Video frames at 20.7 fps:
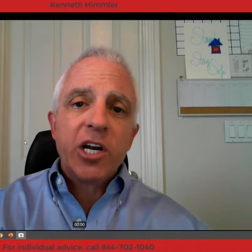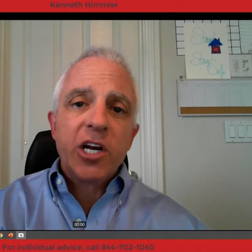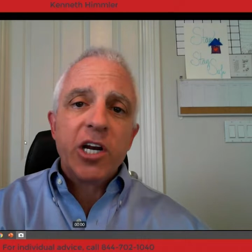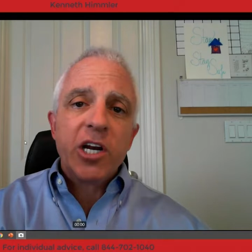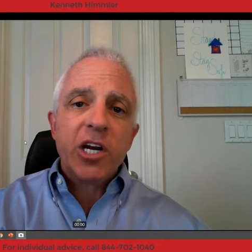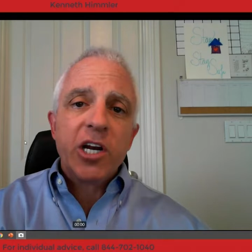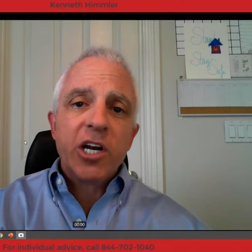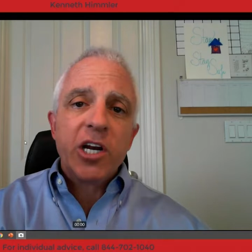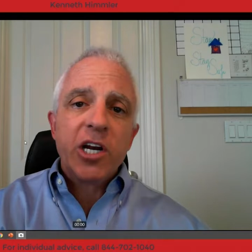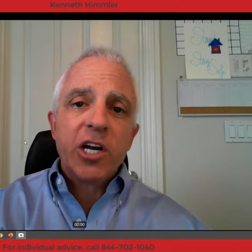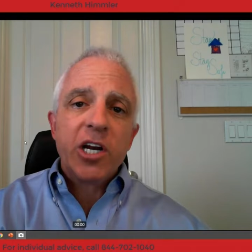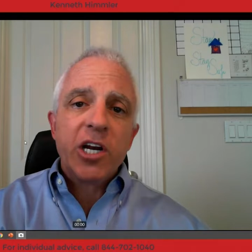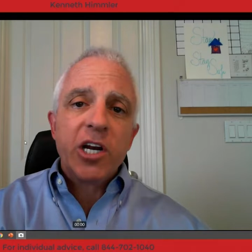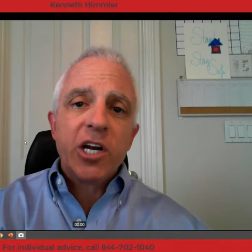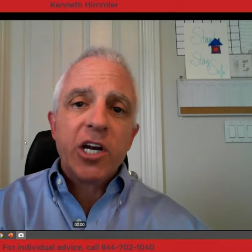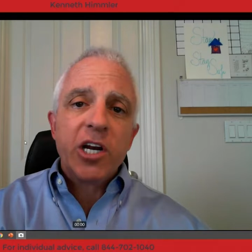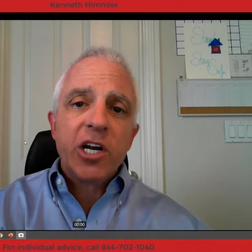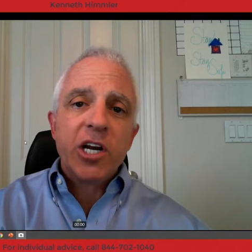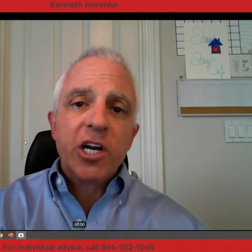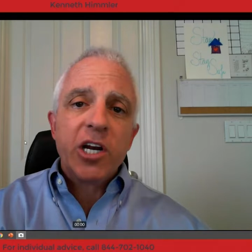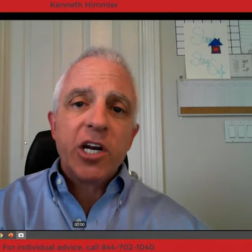that stress
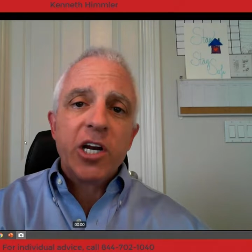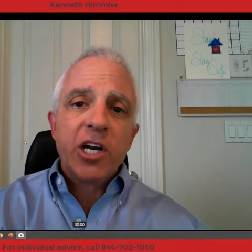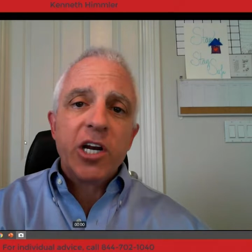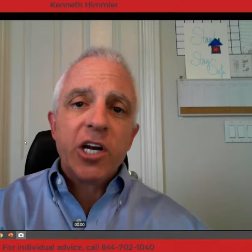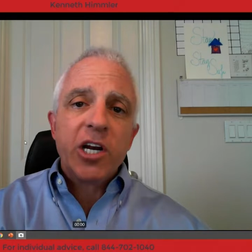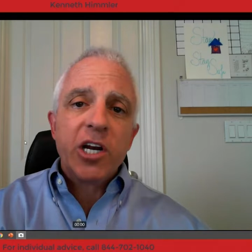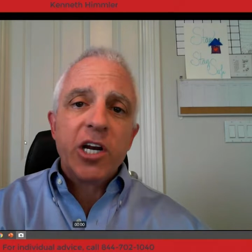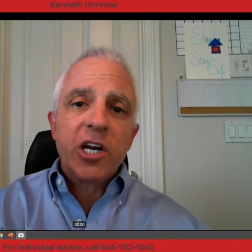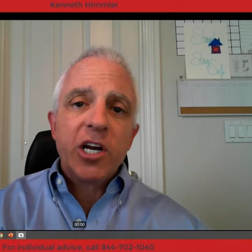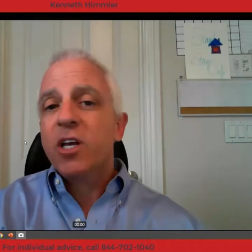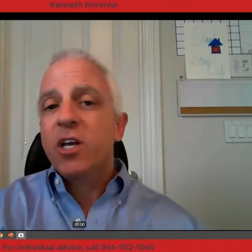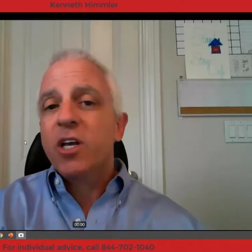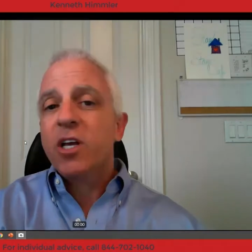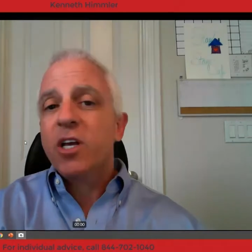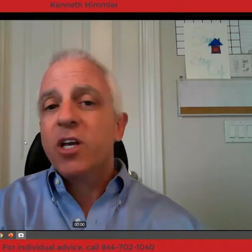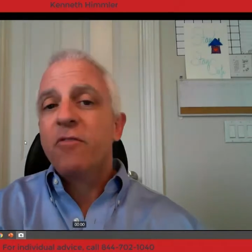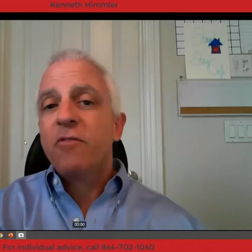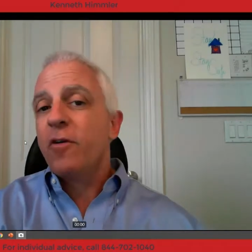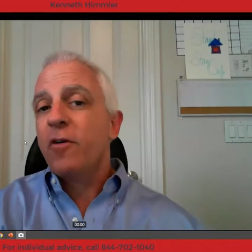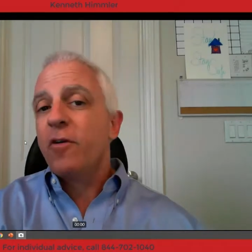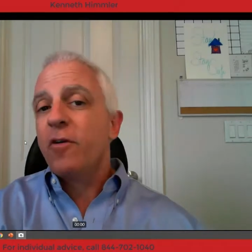test. We could fill
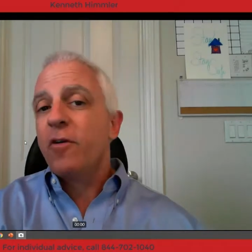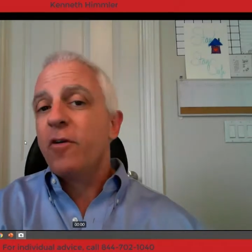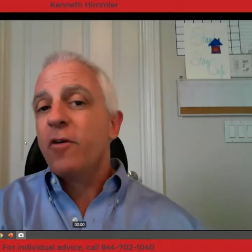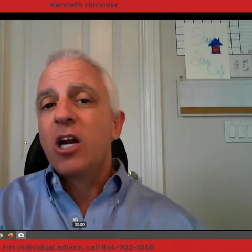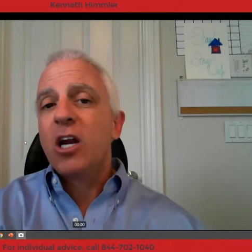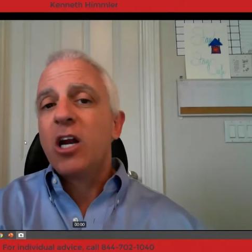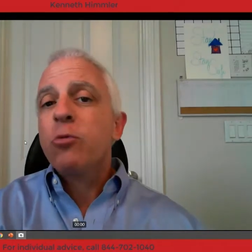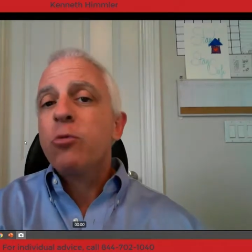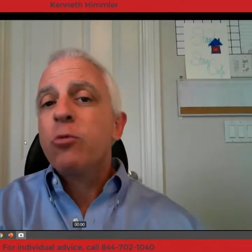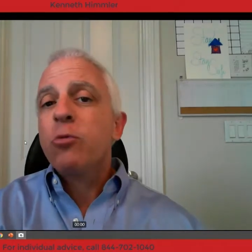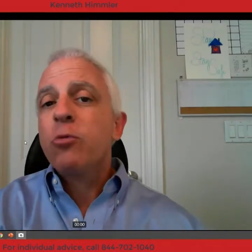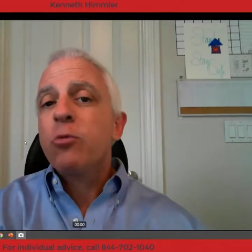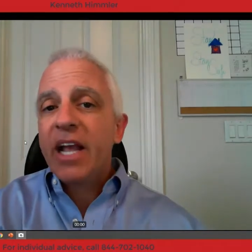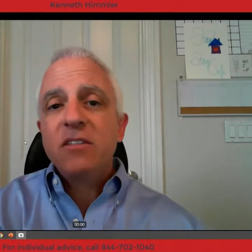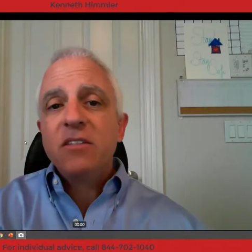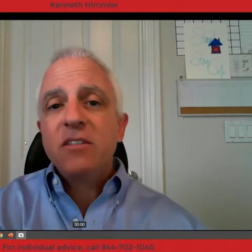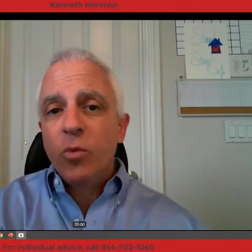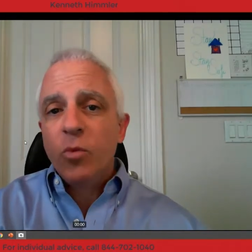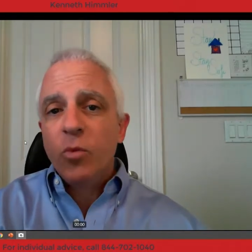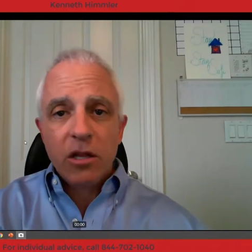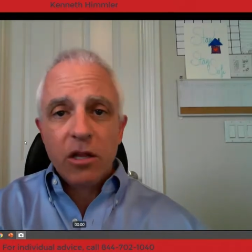it up with 18
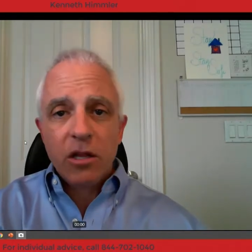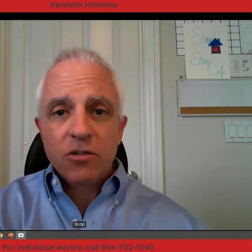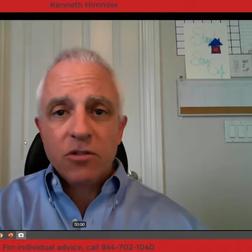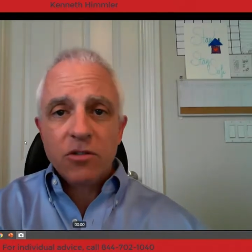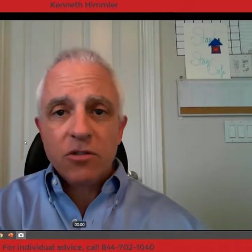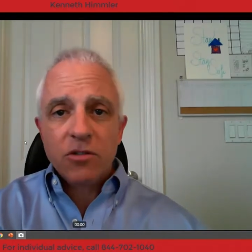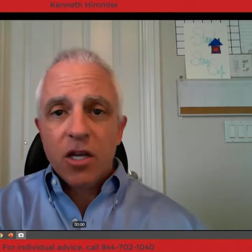wheelers